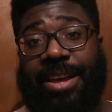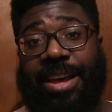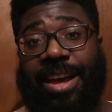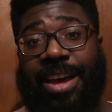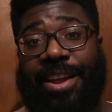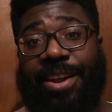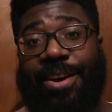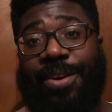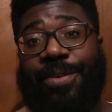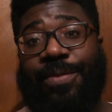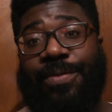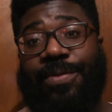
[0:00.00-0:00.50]

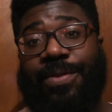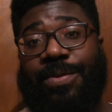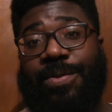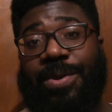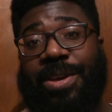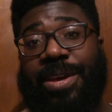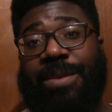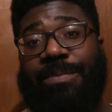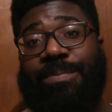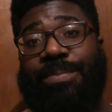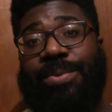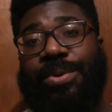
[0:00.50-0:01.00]
and hopefully we
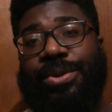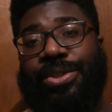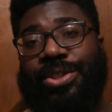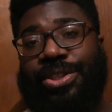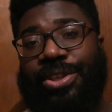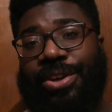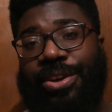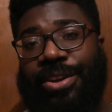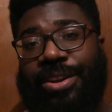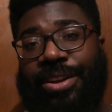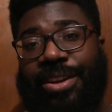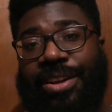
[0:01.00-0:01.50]
can
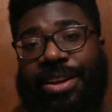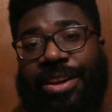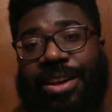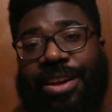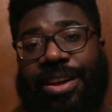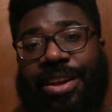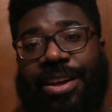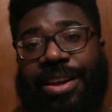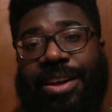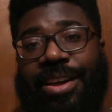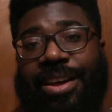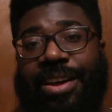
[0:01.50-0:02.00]
push on
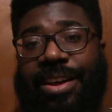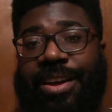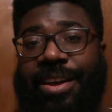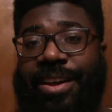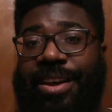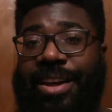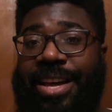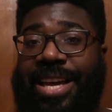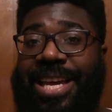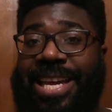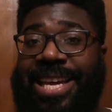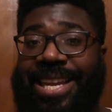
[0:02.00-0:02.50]

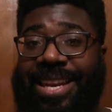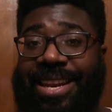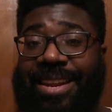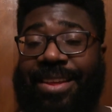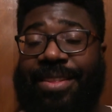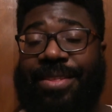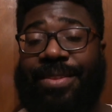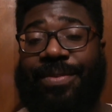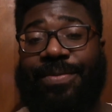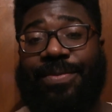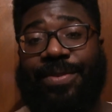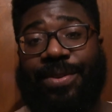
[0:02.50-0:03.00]
in
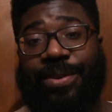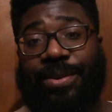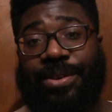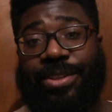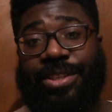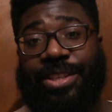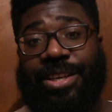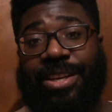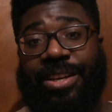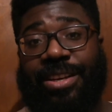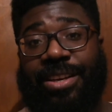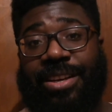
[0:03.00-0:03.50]
the
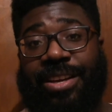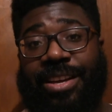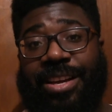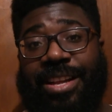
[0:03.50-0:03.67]
future.